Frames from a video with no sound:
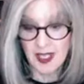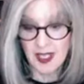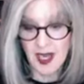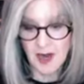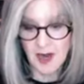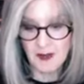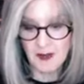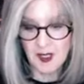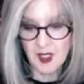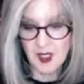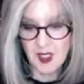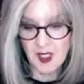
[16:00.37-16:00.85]

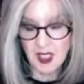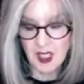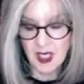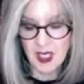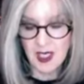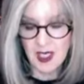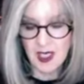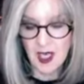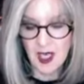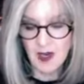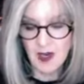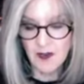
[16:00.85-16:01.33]
Oppie said,
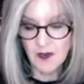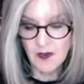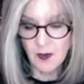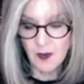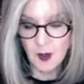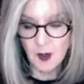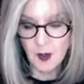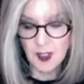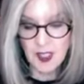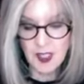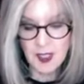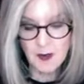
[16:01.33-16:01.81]

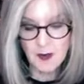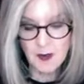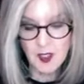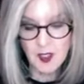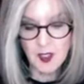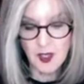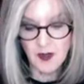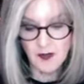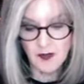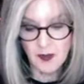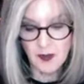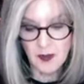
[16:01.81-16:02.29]
unfolding
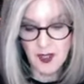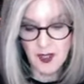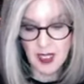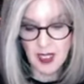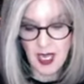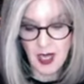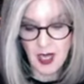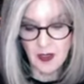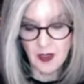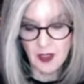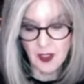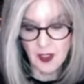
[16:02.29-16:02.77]
himself from the
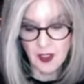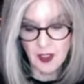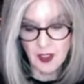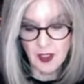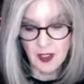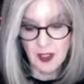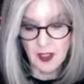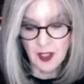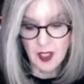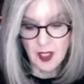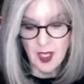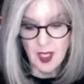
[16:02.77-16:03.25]
couch.
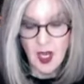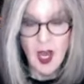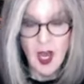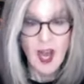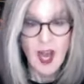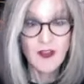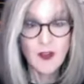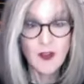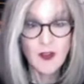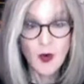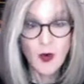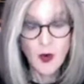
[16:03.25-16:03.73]

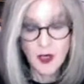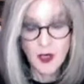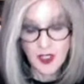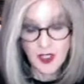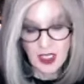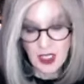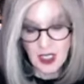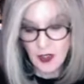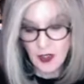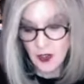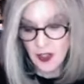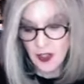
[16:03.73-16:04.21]
Of course, he
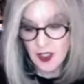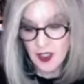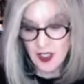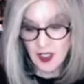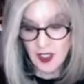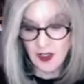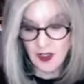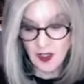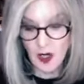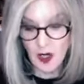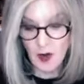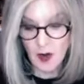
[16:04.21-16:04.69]
couldn't
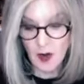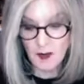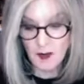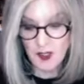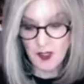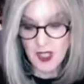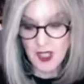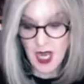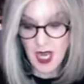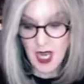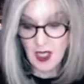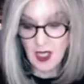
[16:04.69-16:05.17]
just go up and
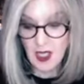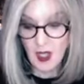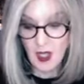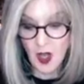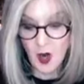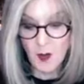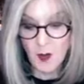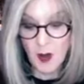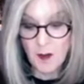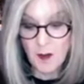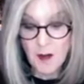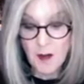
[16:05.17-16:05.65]
say hello,
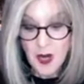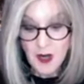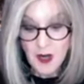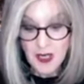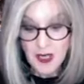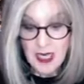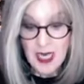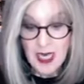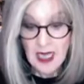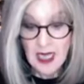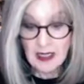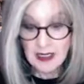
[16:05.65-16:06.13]
but
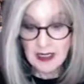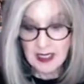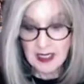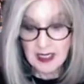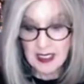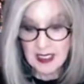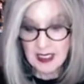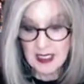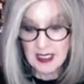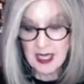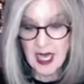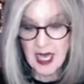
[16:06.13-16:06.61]
Mary Ellen,
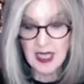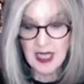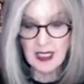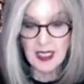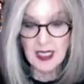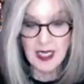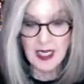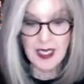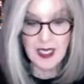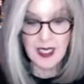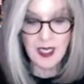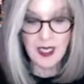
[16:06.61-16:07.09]
his
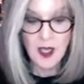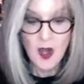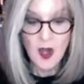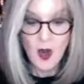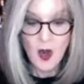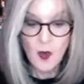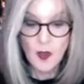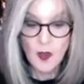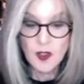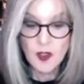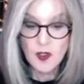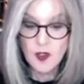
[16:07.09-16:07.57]
landlady,
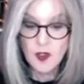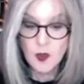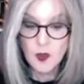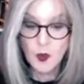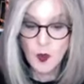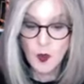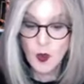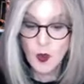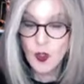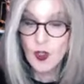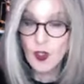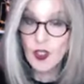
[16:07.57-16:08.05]
was
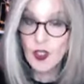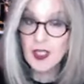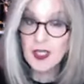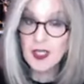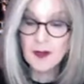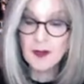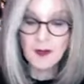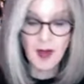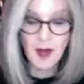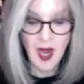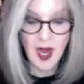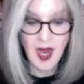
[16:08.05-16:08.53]
swirling
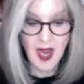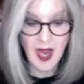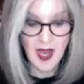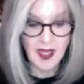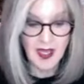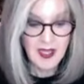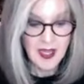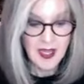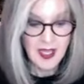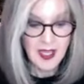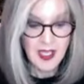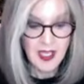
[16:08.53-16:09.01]

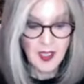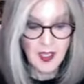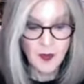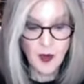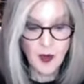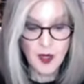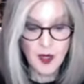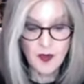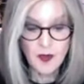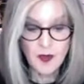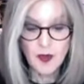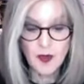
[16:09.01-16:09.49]
by in one
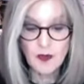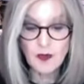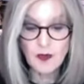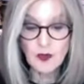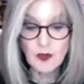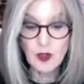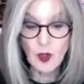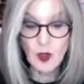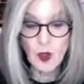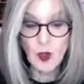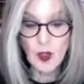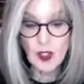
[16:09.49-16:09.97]
of her
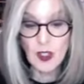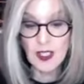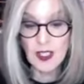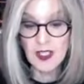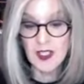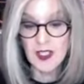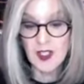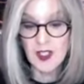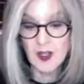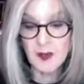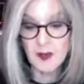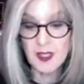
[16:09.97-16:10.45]

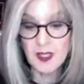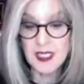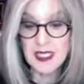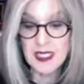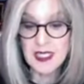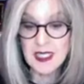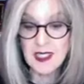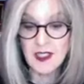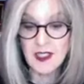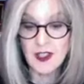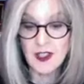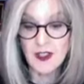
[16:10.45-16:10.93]
floor-length
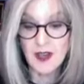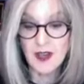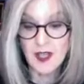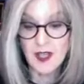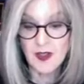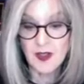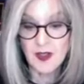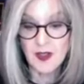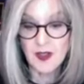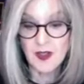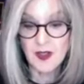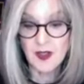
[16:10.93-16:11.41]
batik
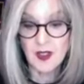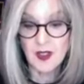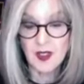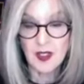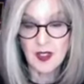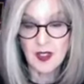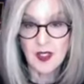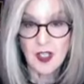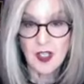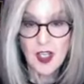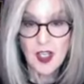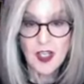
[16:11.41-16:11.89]
dresses.
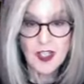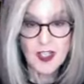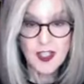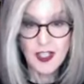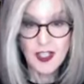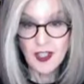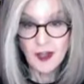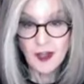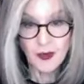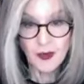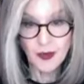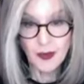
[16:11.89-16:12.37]
She
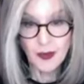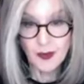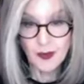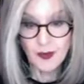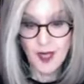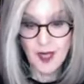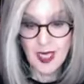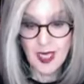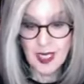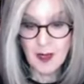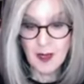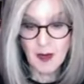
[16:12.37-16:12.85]
threw
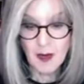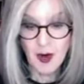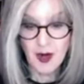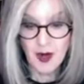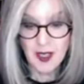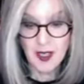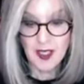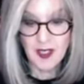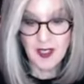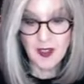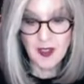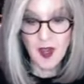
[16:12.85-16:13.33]
many
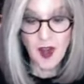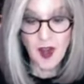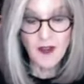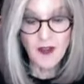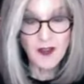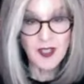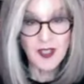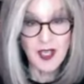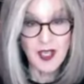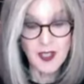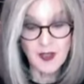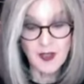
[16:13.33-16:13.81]
parties,
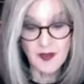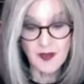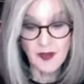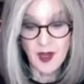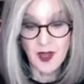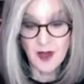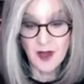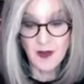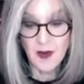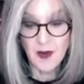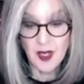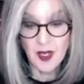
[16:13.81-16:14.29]
often as
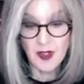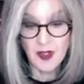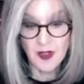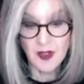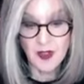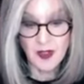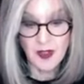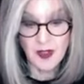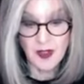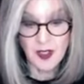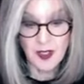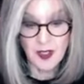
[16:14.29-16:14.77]

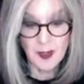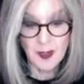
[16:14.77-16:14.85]
fundraisers.